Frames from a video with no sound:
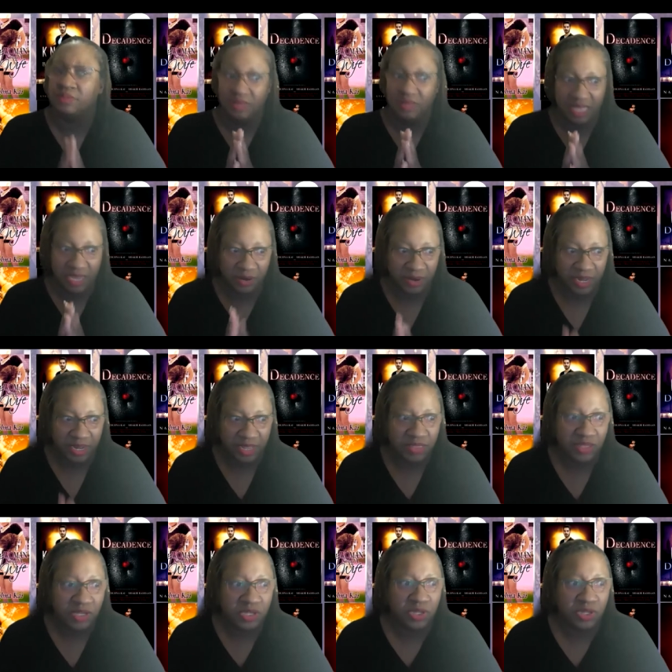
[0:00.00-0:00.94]
that are in
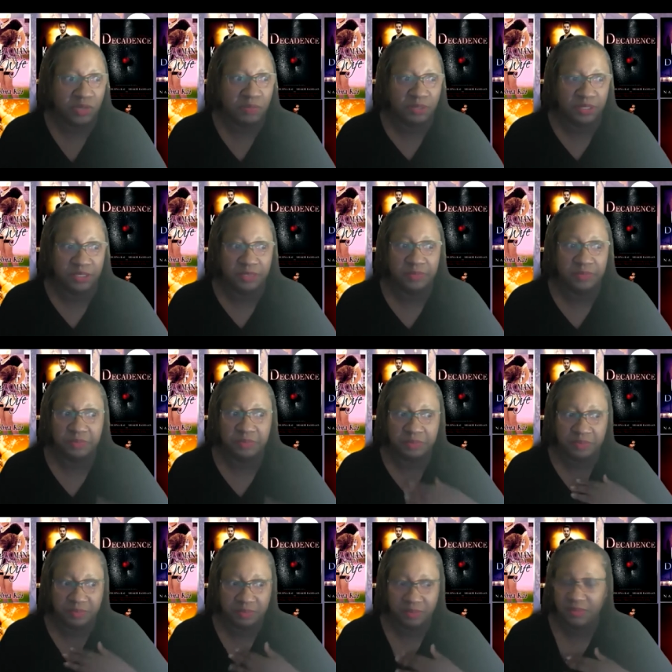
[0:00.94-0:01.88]
the cookbook
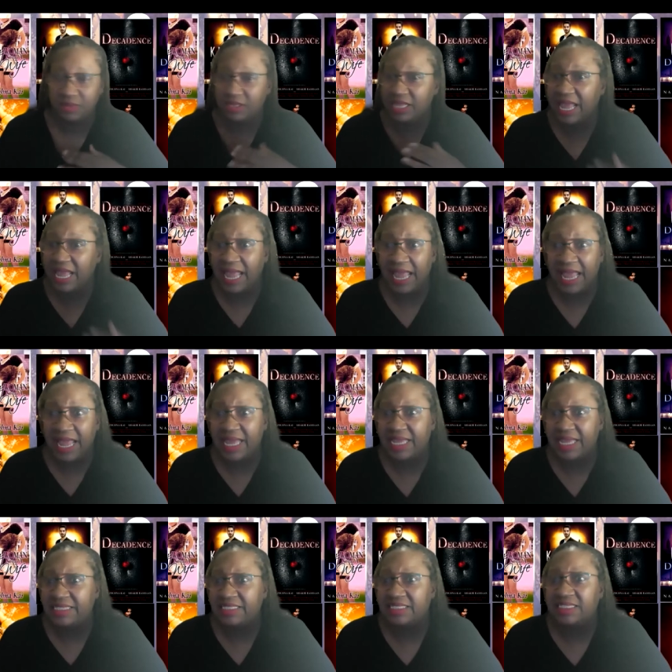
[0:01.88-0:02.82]

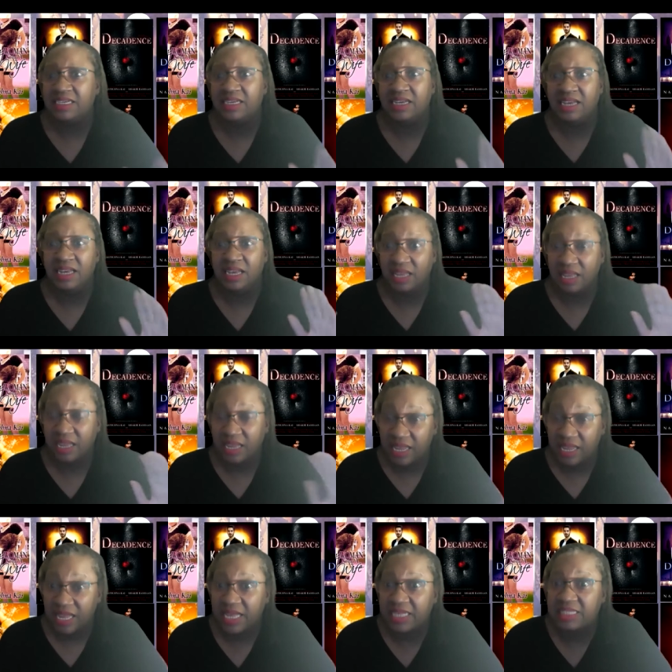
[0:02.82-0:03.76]
and
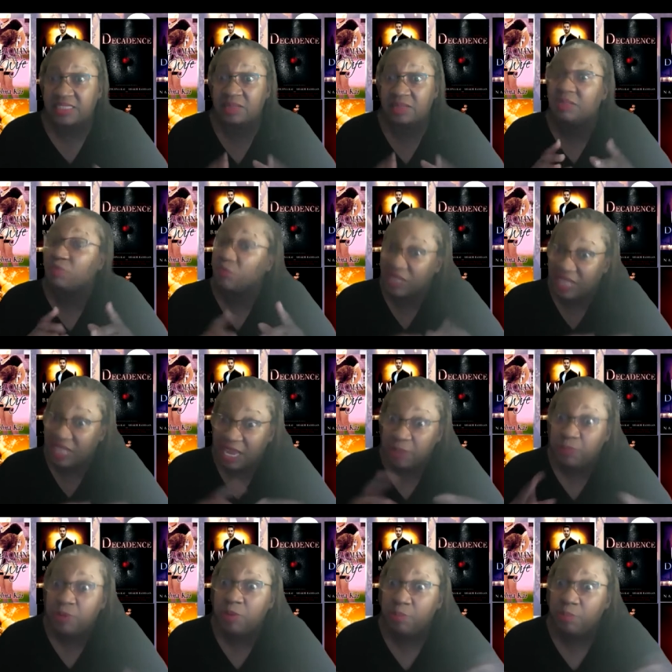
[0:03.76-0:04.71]
it has when they
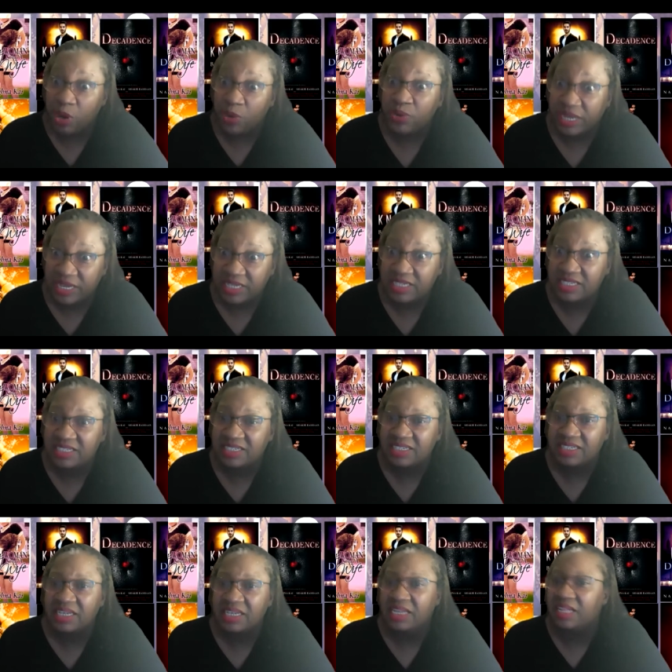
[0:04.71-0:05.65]
promote it
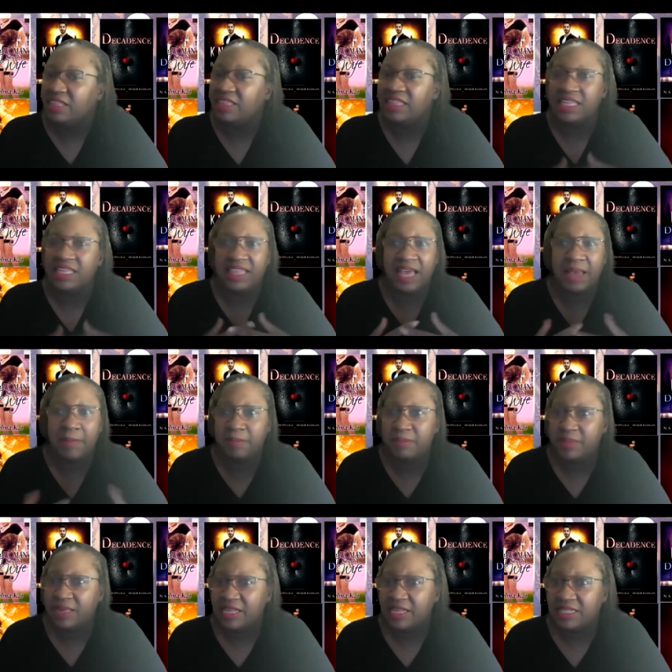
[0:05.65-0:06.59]
then that
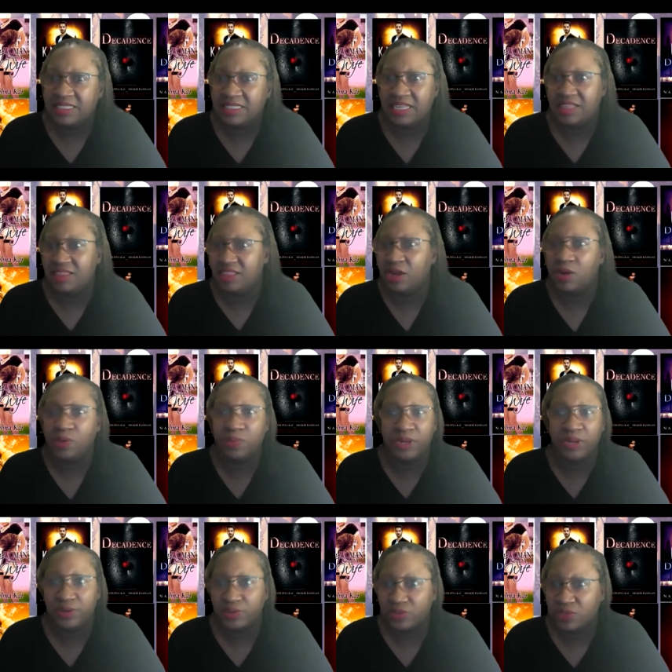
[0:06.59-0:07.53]
means that their
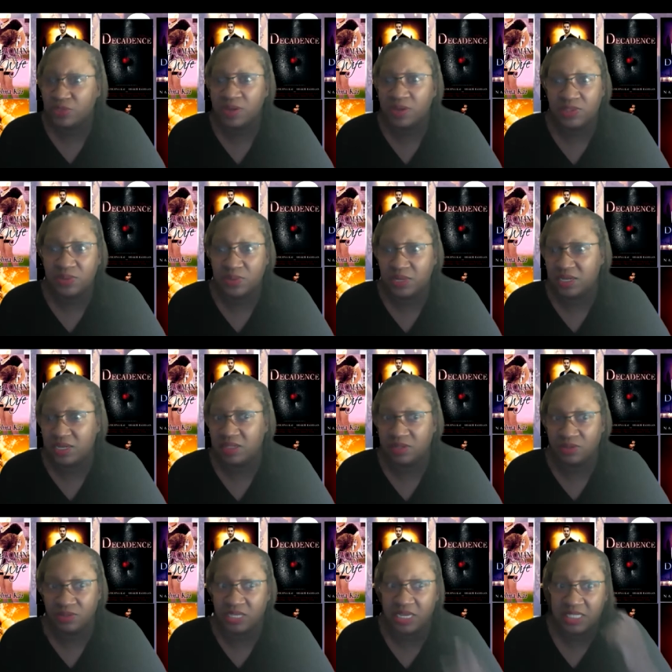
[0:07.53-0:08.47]
readers also get a
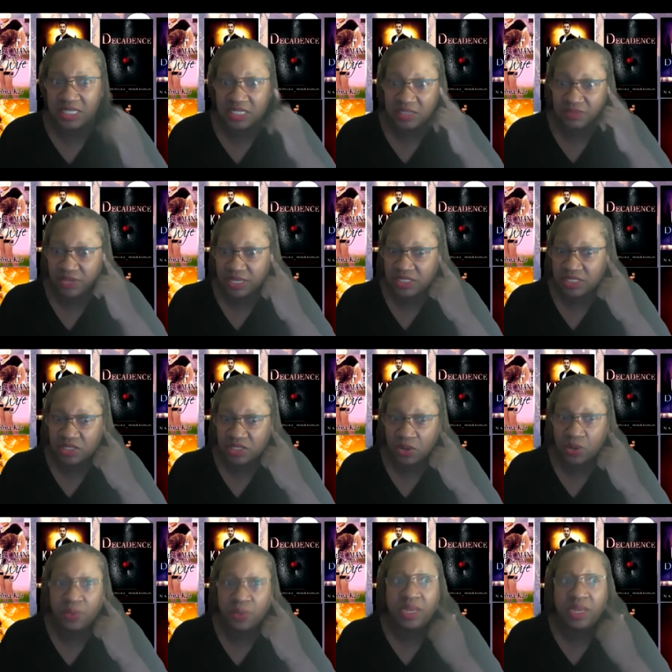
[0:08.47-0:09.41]
little taste of us.
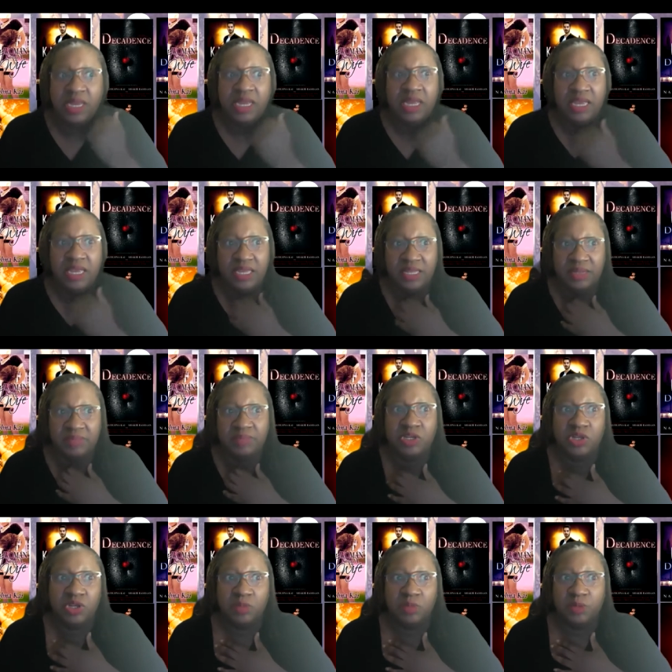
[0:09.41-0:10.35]
So it,
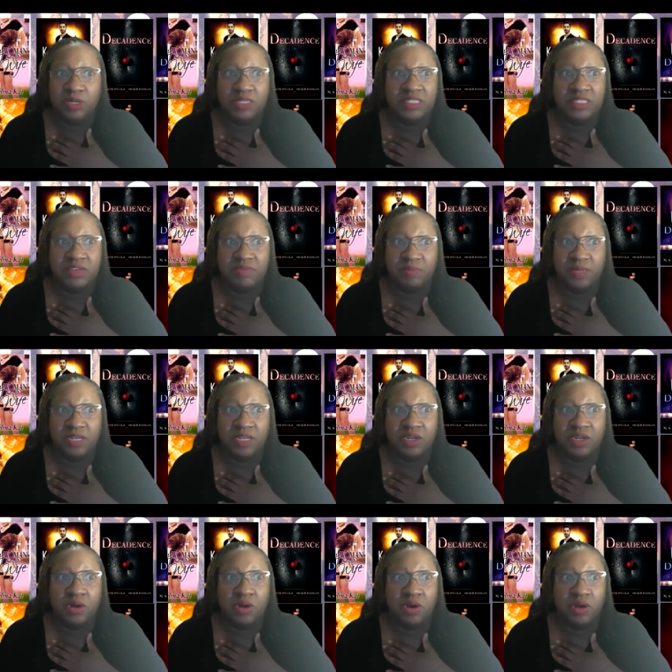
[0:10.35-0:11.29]
cookbooks have been
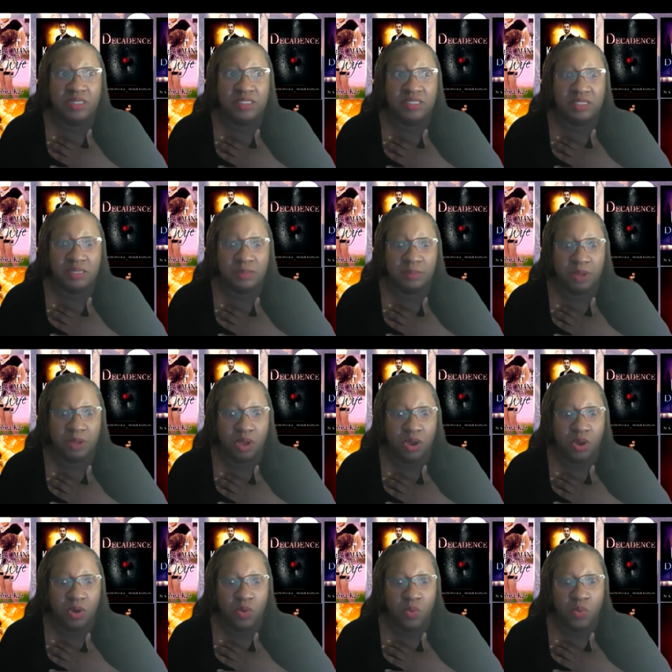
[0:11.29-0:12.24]
an awesome
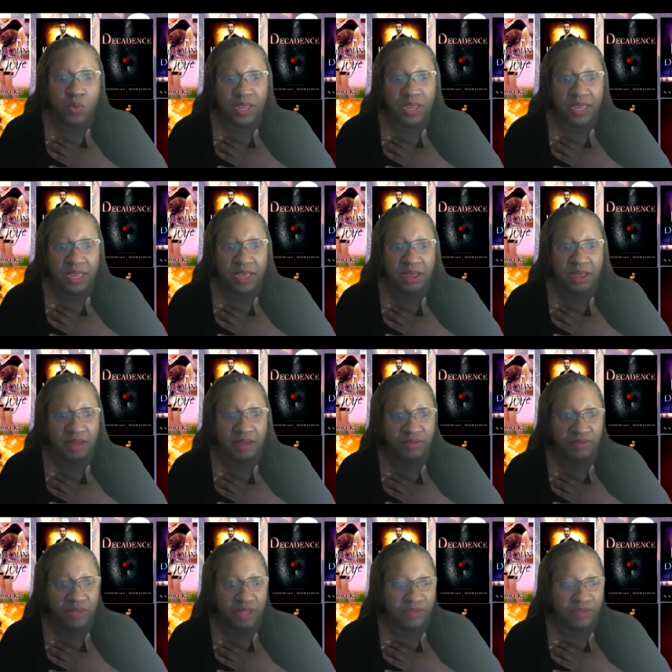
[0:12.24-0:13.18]
way
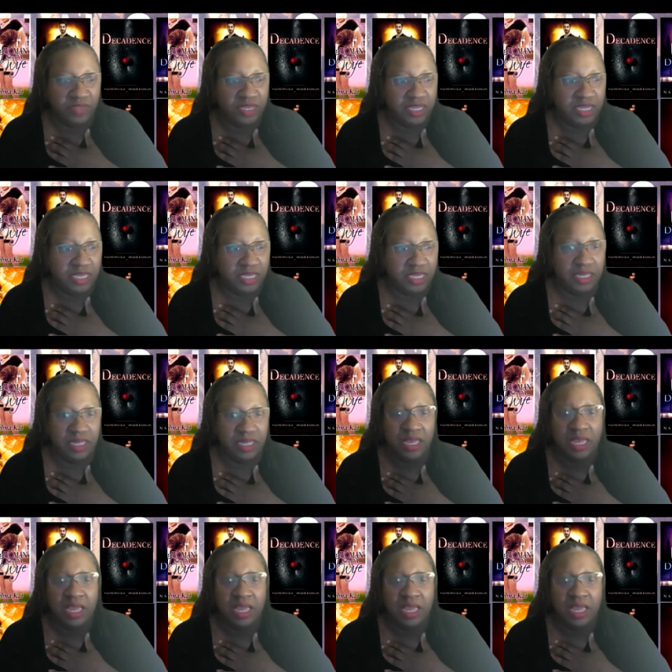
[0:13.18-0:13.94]
of, of getting